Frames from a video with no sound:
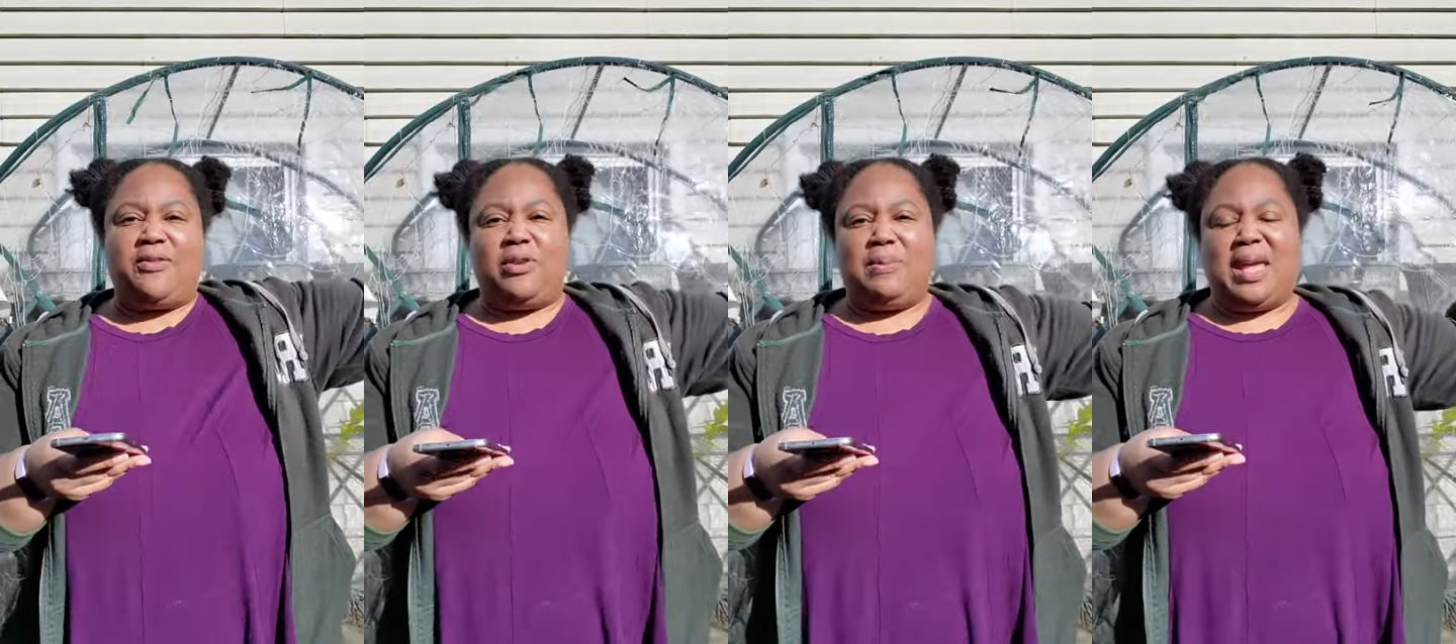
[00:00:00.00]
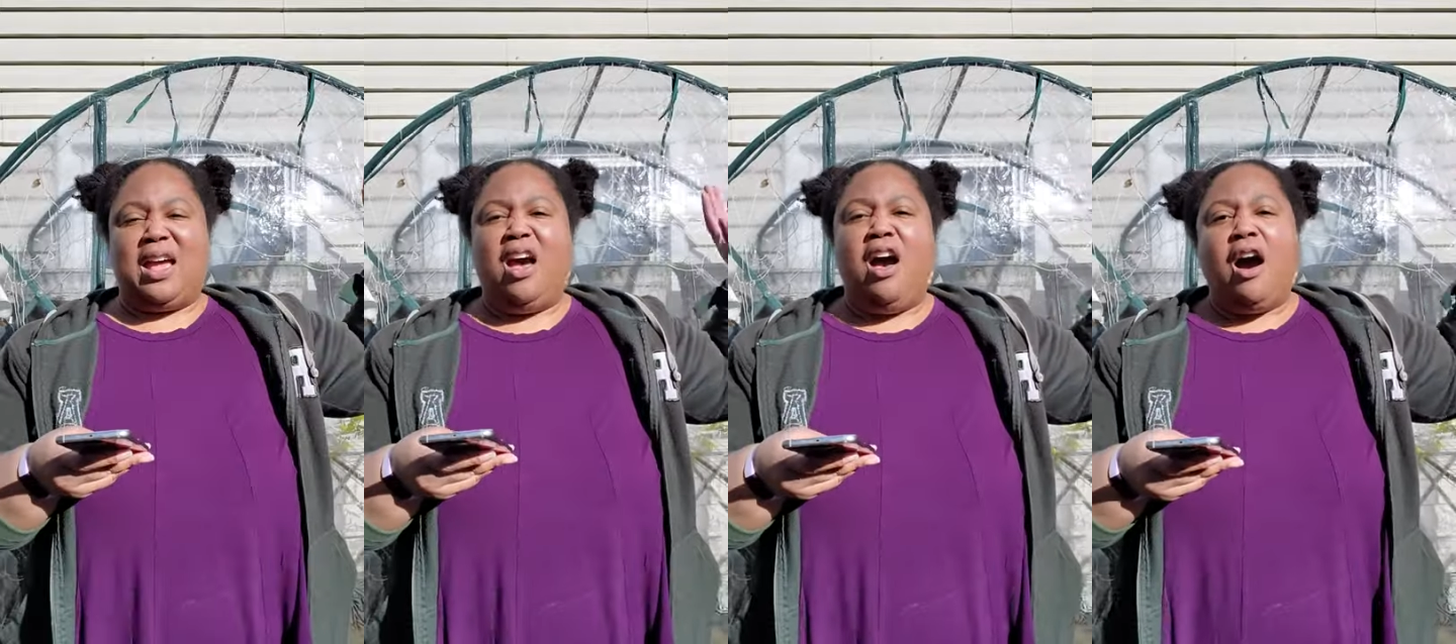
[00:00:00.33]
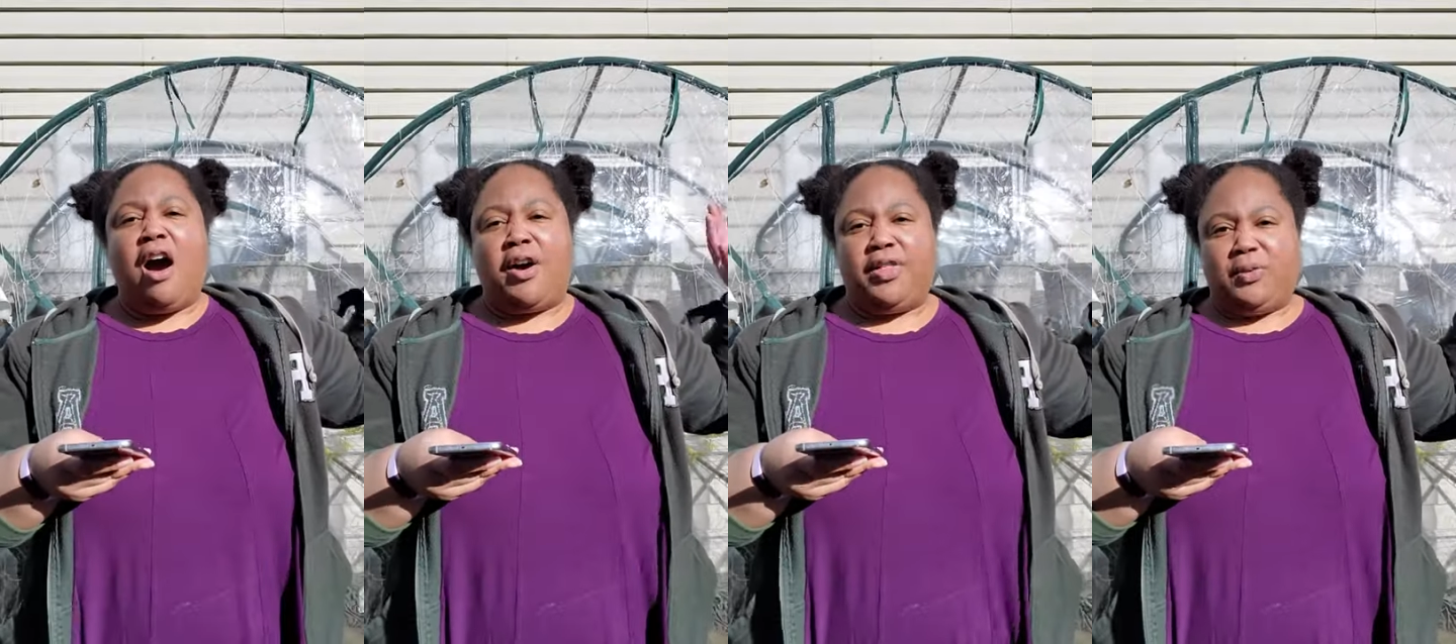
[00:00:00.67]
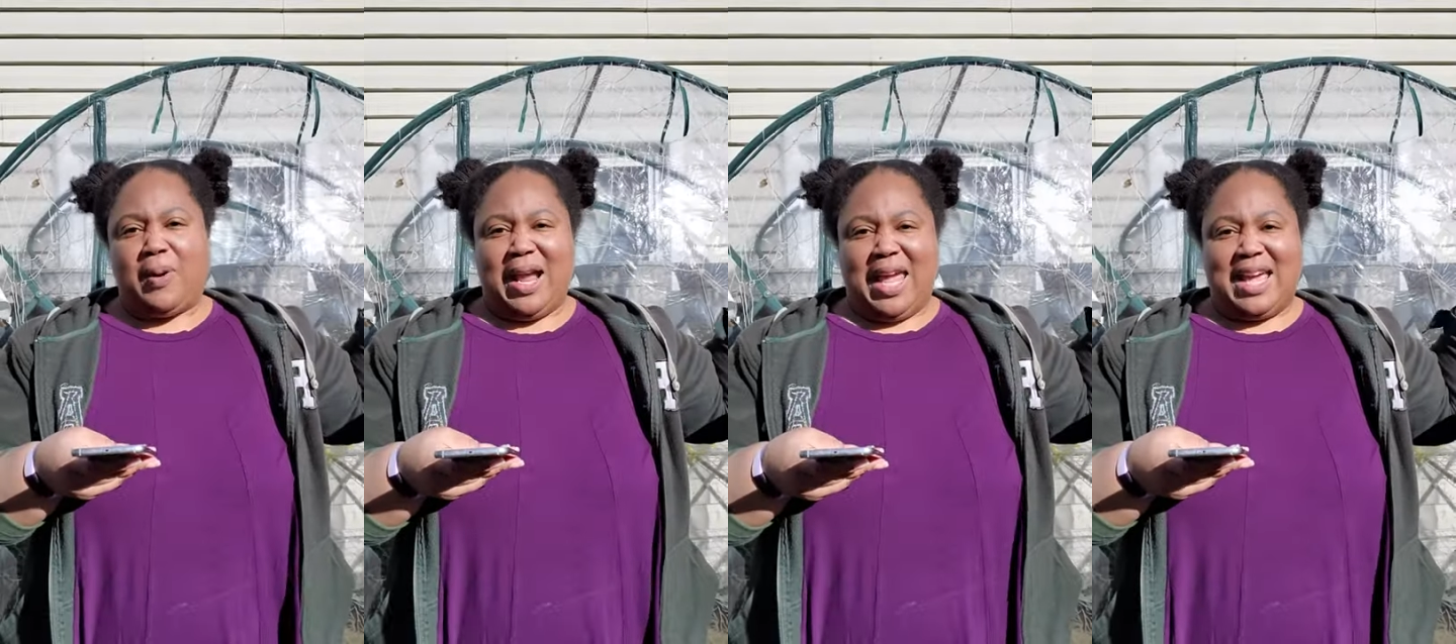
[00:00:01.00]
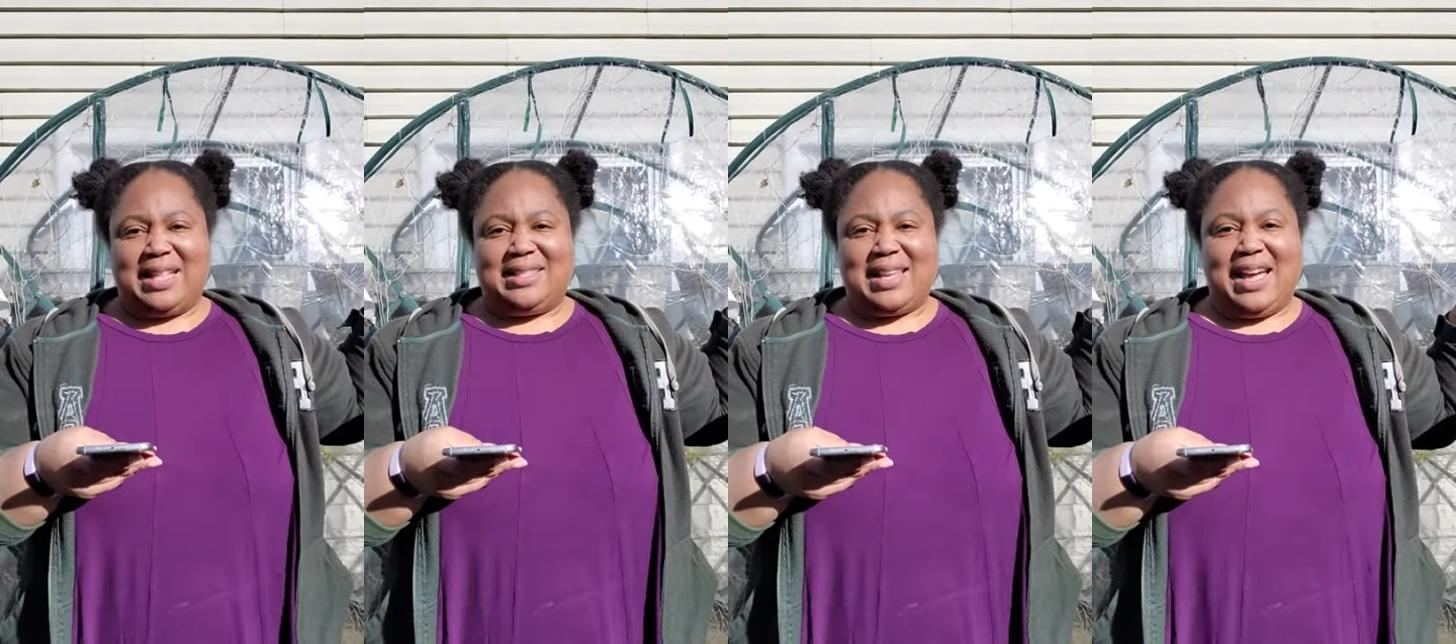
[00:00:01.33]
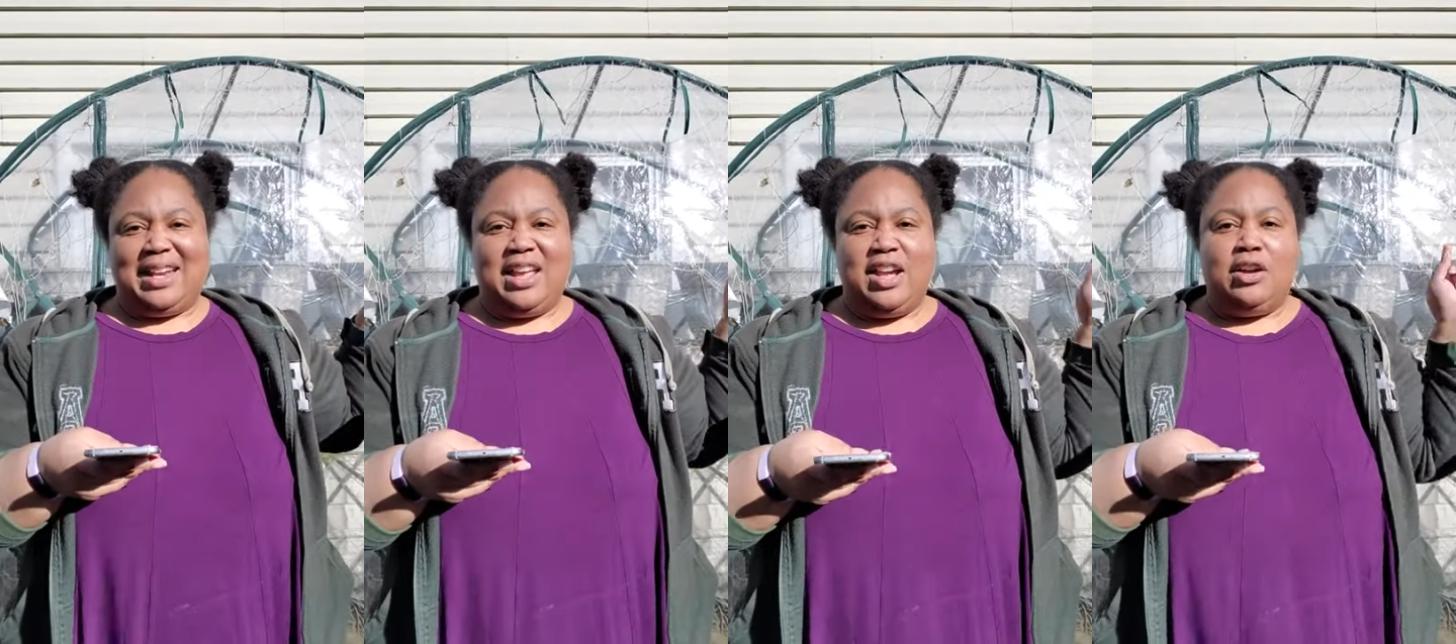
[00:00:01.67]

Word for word: for me on the right-hand side.